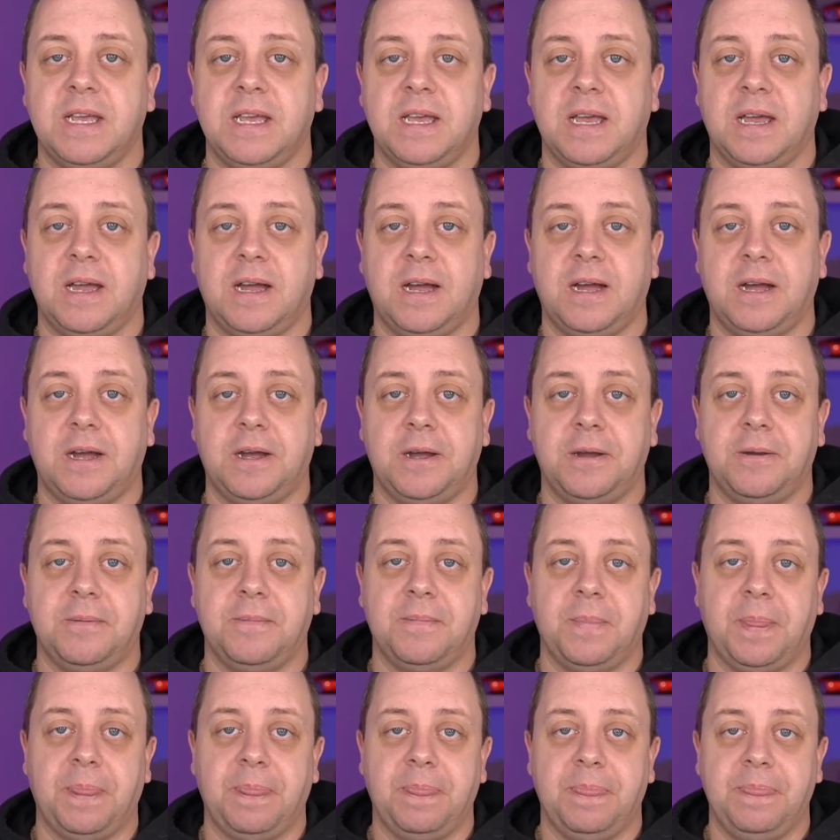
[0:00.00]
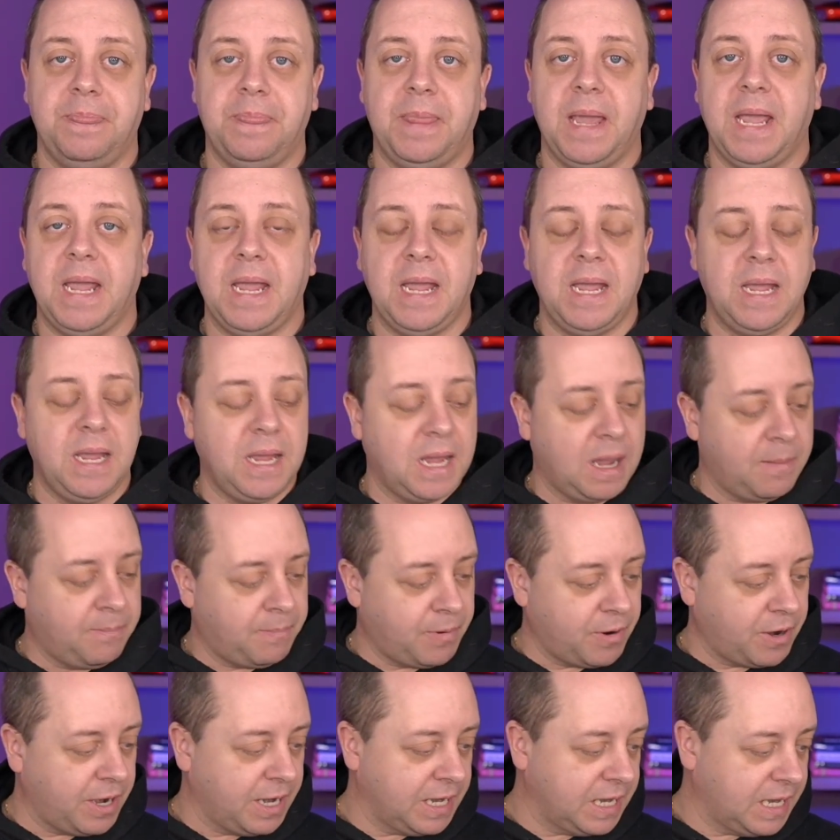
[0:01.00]
um, they
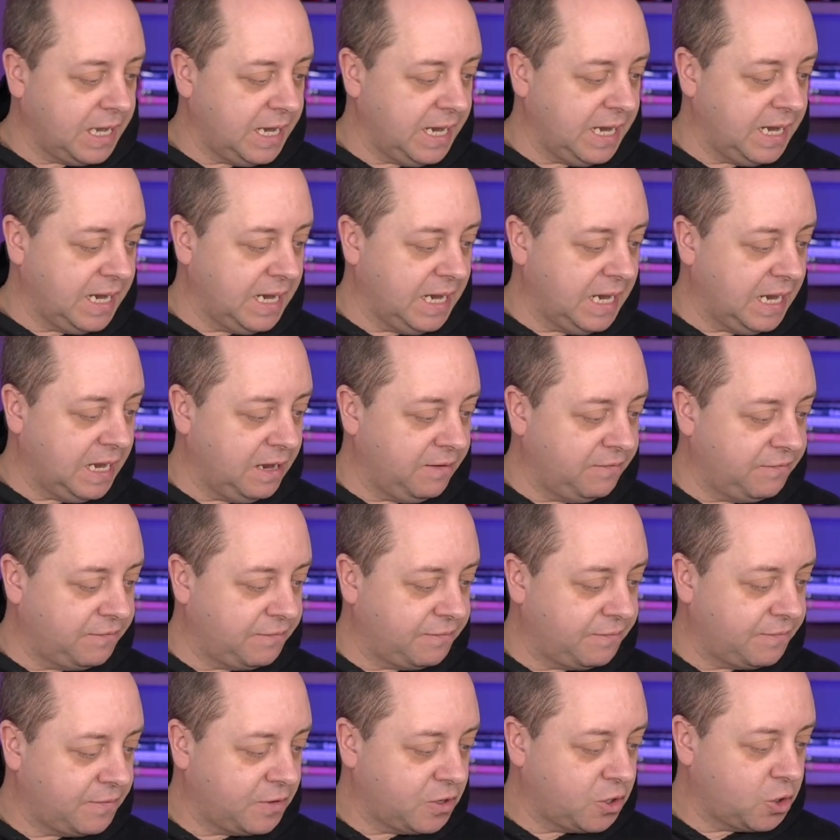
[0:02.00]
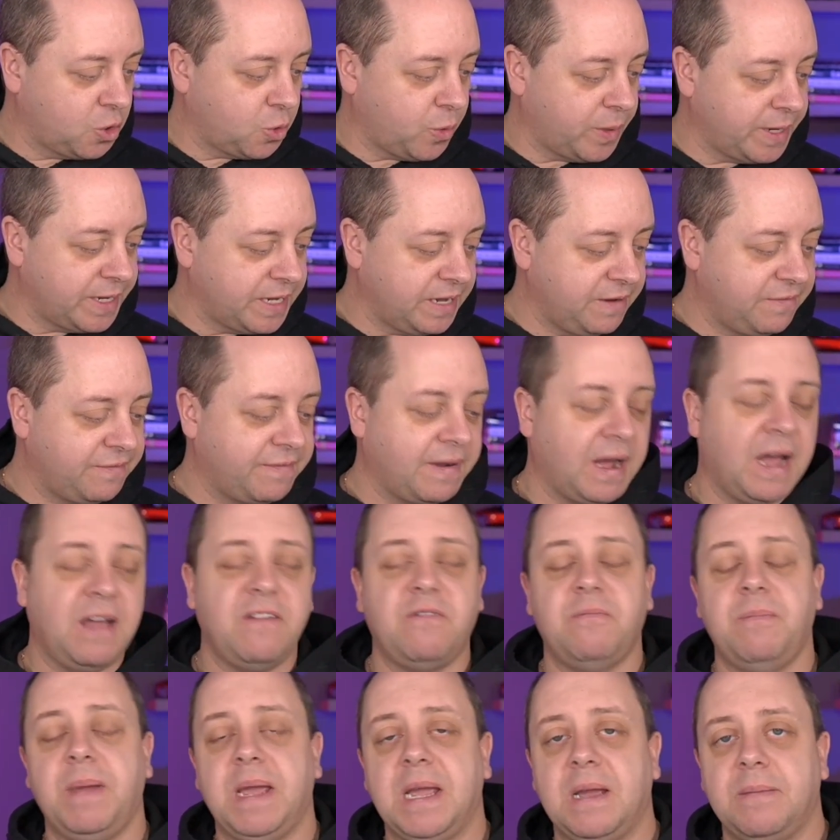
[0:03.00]
apparently give 25
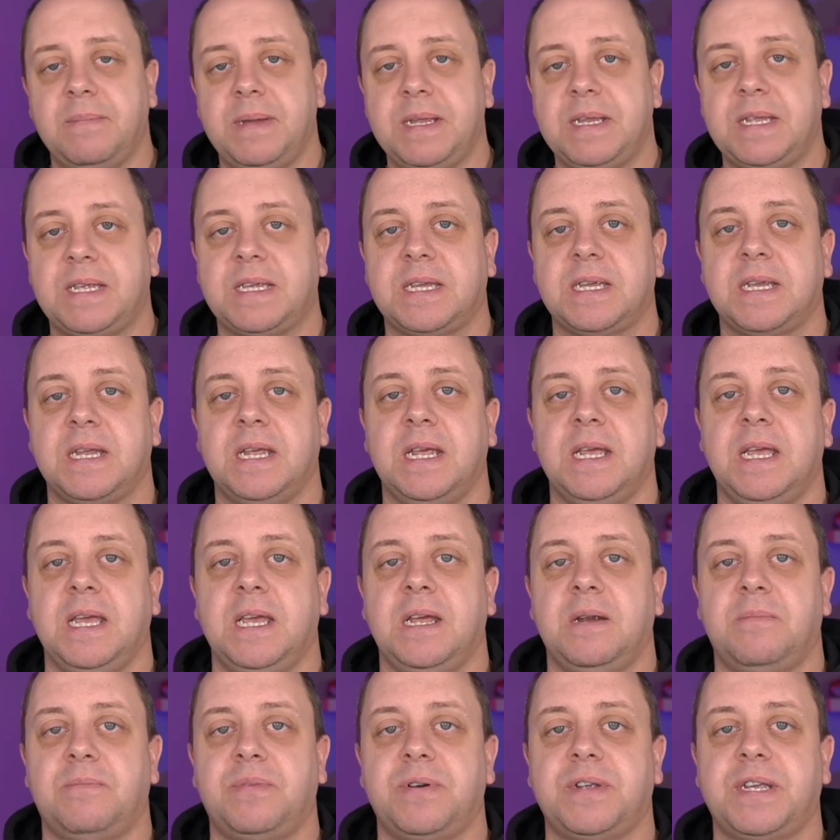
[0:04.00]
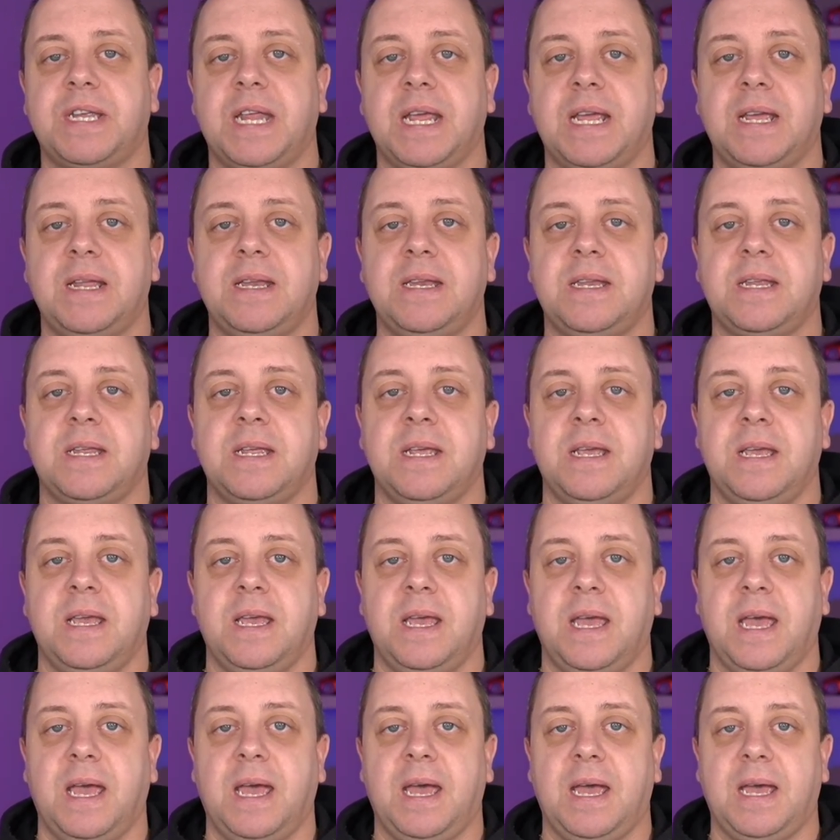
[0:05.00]
megabits per second
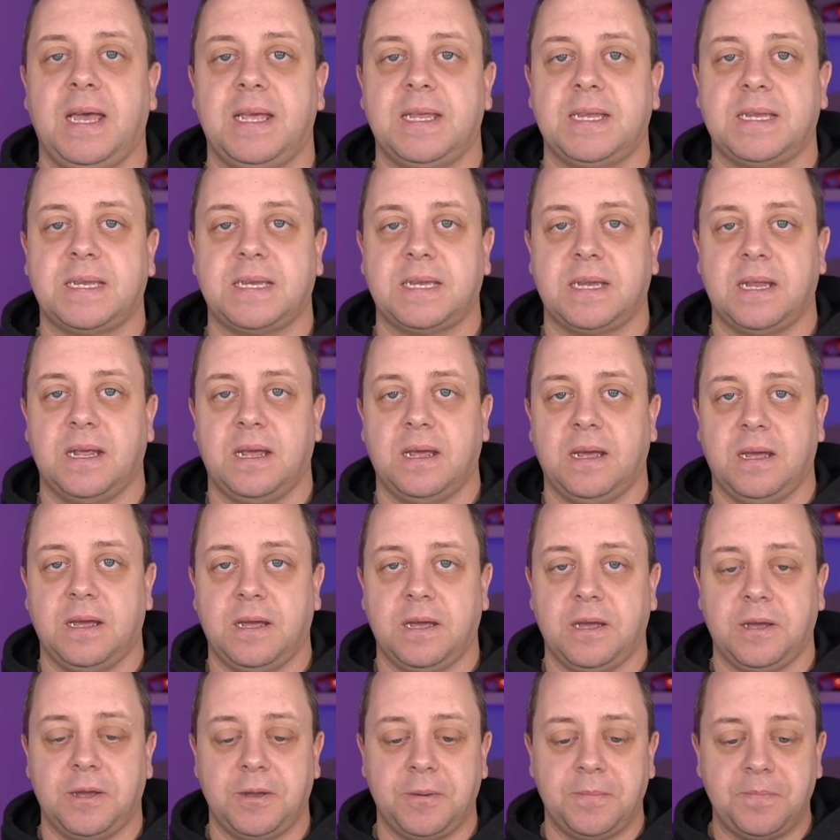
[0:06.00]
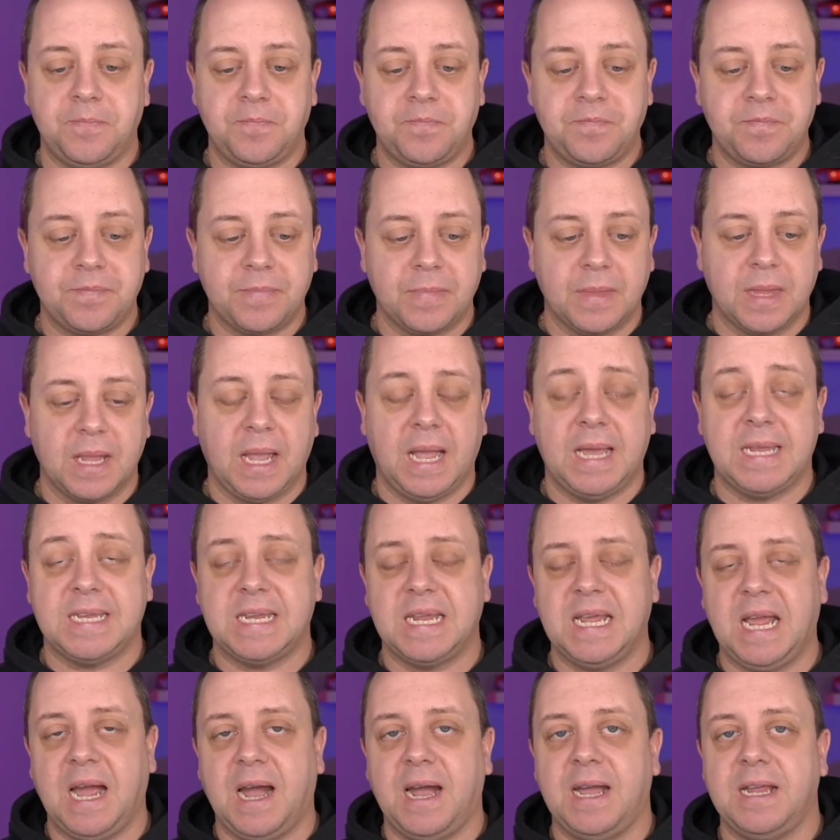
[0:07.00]
as um, as a
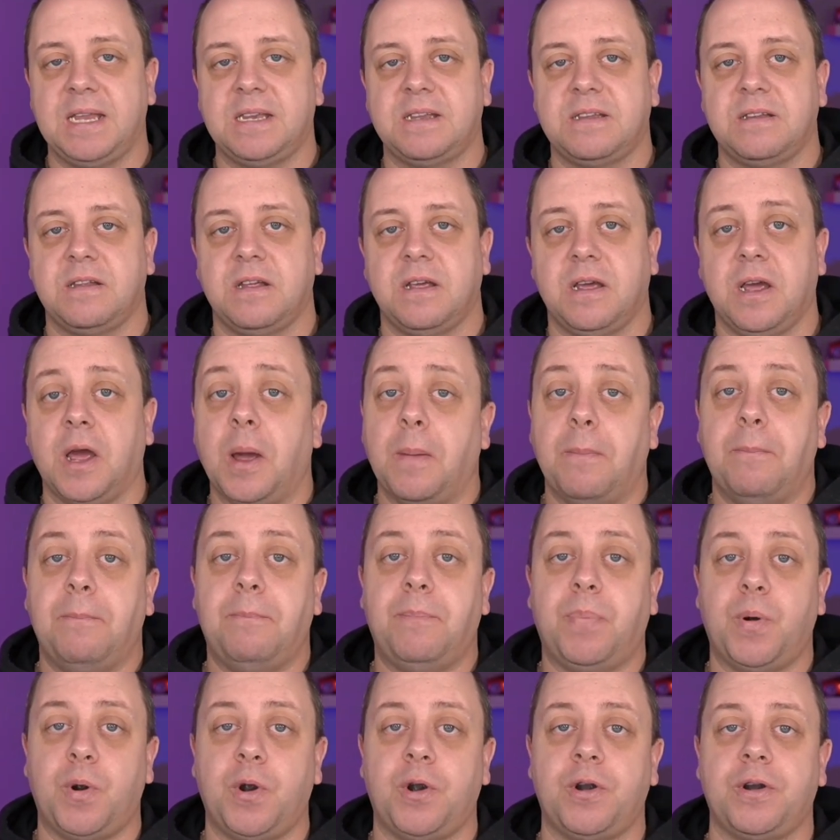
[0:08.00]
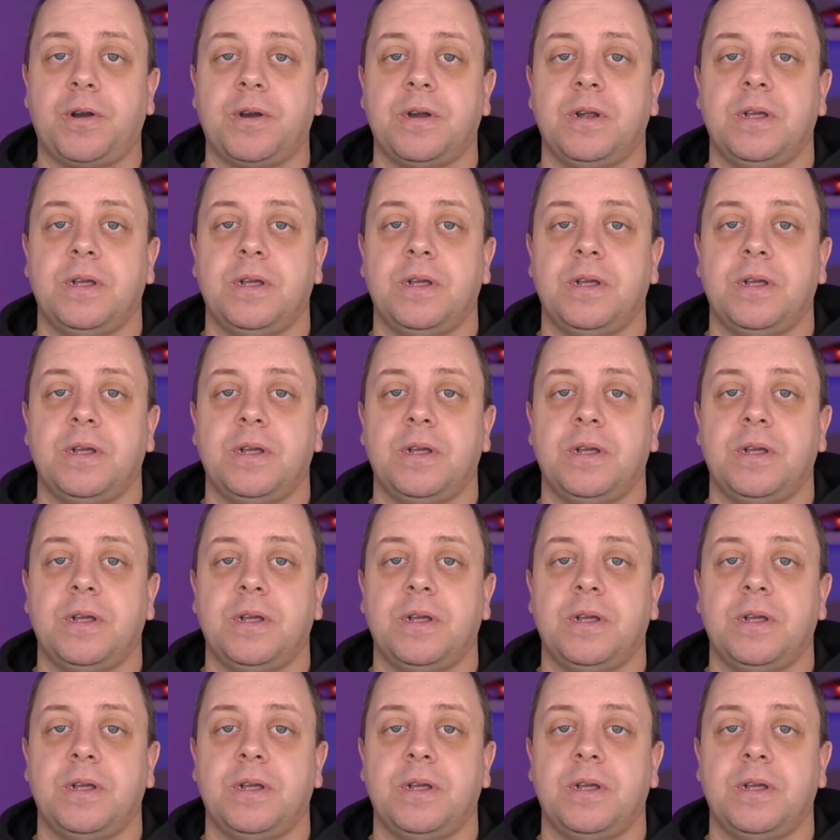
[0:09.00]
guide uh, per